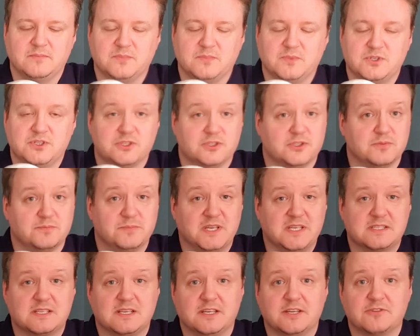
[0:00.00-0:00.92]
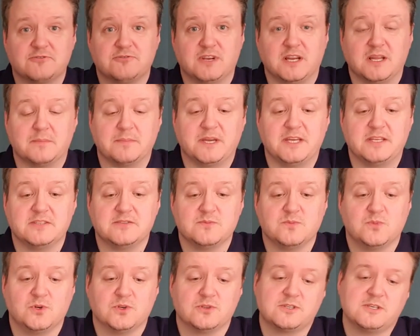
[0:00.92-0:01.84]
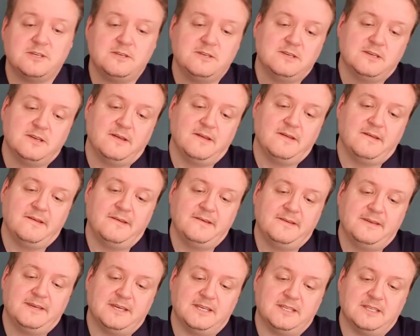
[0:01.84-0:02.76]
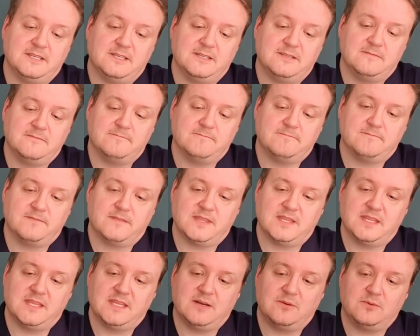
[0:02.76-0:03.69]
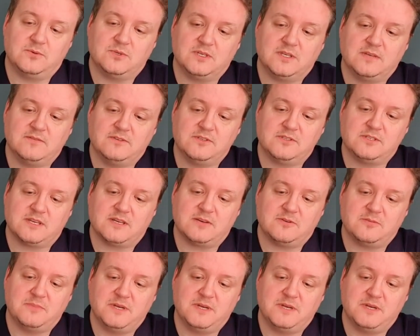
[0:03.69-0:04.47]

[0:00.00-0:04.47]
which is just basically acrylic paint and water. And then that will give us our